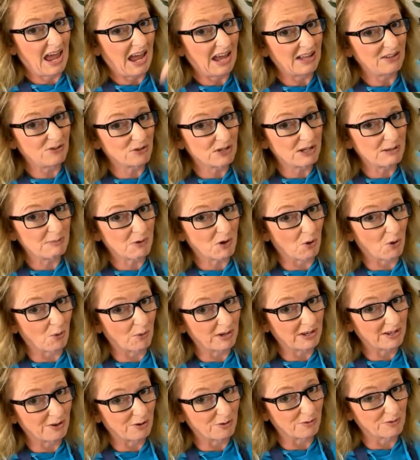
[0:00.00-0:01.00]
and you keep
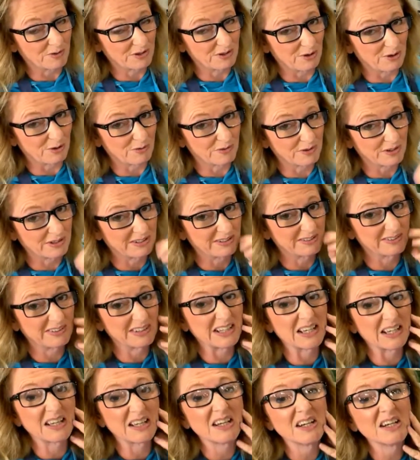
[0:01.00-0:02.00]
going it over and over, and you're
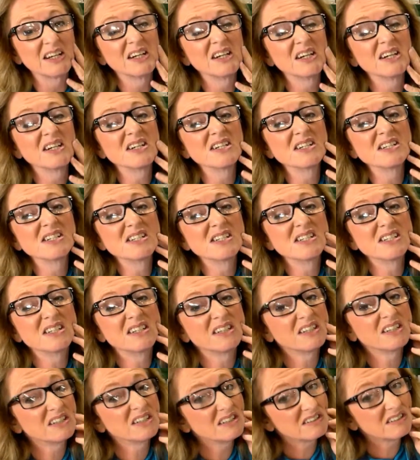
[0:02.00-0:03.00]
like,
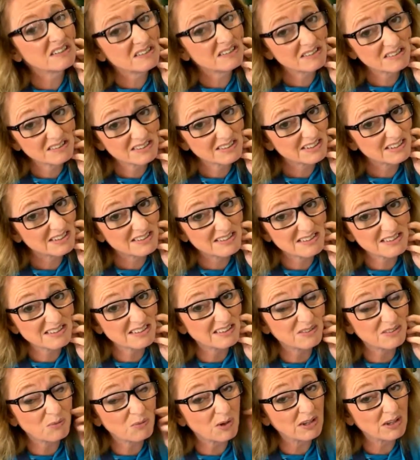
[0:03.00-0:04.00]
oh, it's
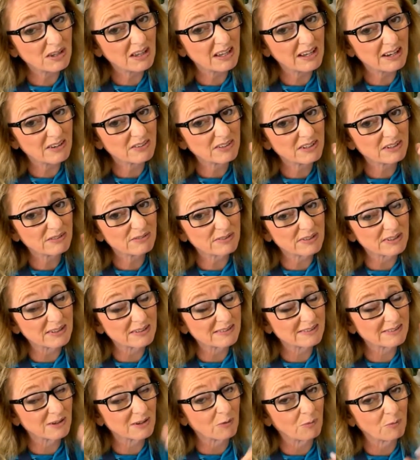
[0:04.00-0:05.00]
still one layer different.
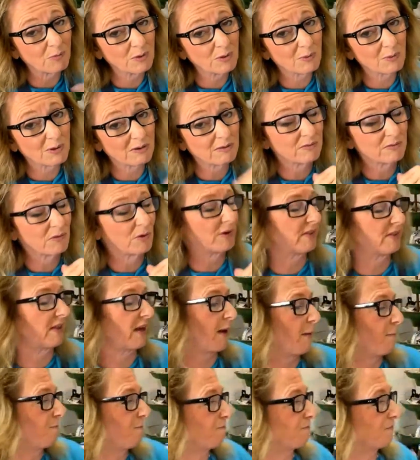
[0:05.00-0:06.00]
So we want to avoid
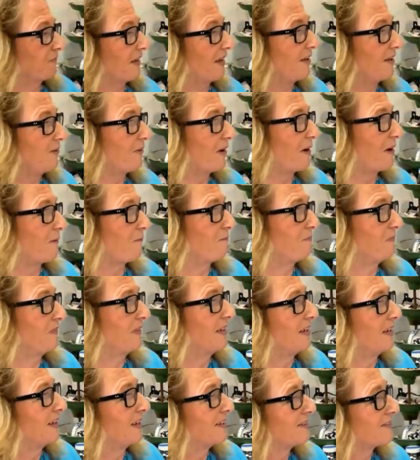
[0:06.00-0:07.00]
that. Anyway,
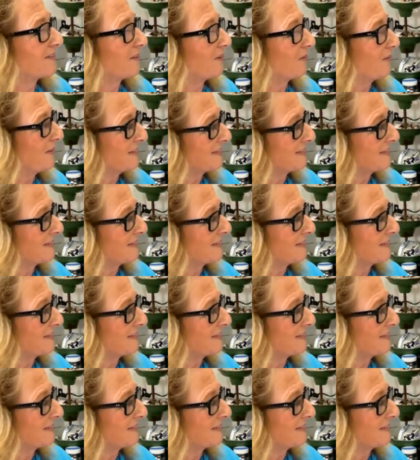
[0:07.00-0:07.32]
so